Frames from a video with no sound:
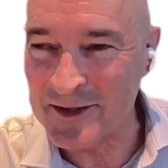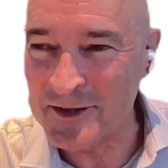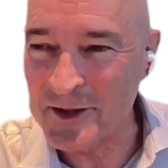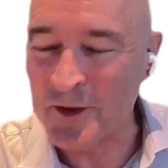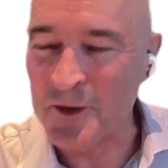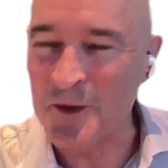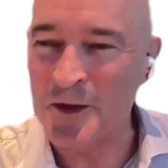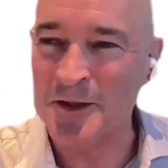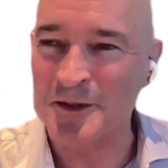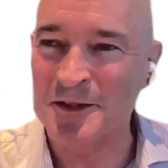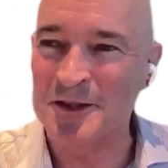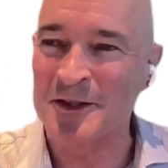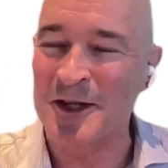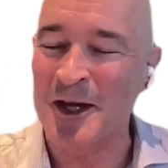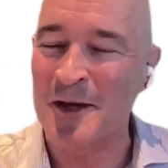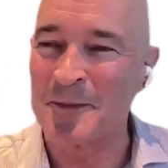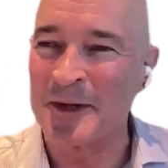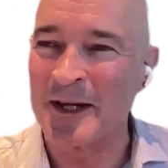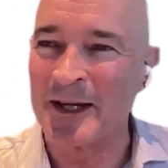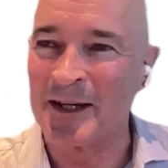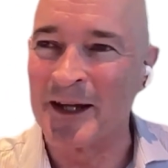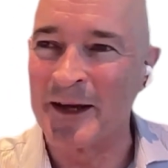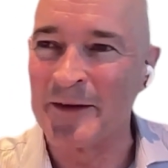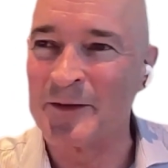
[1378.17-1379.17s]
It's across so
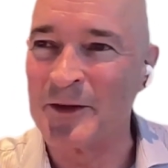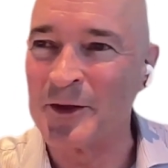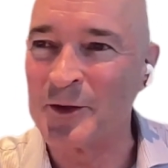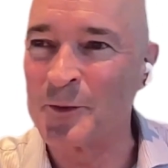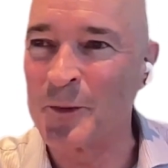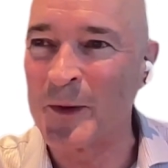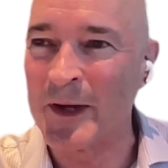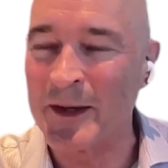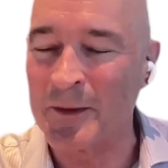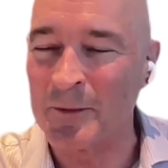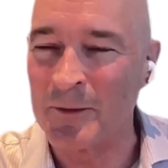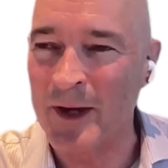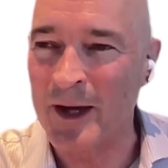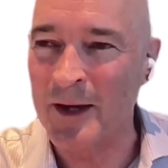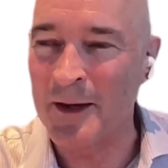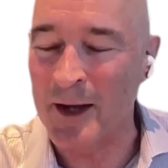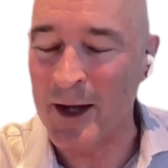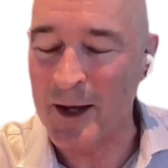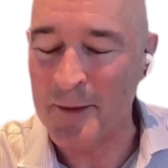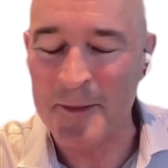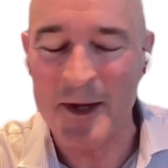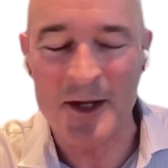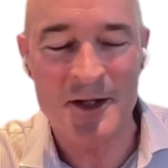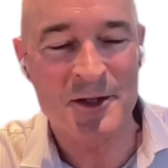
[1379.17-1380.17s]
many levels.
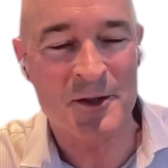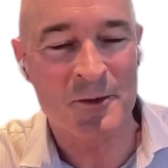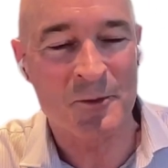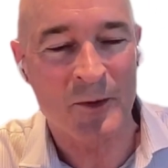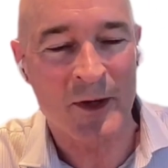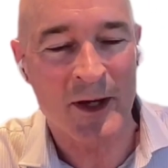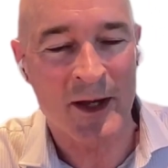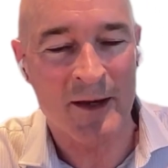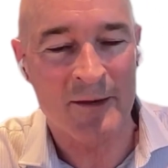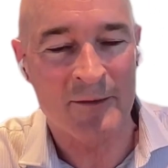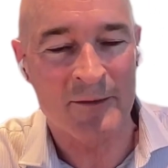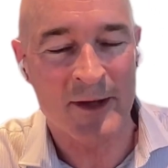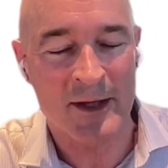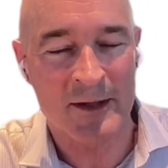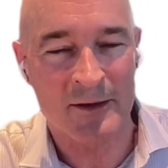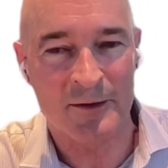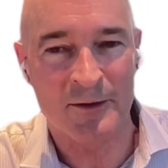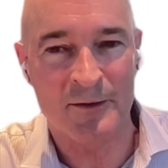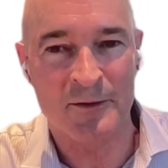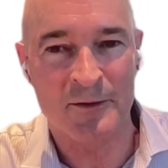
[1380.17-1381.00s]
I mentioned we have that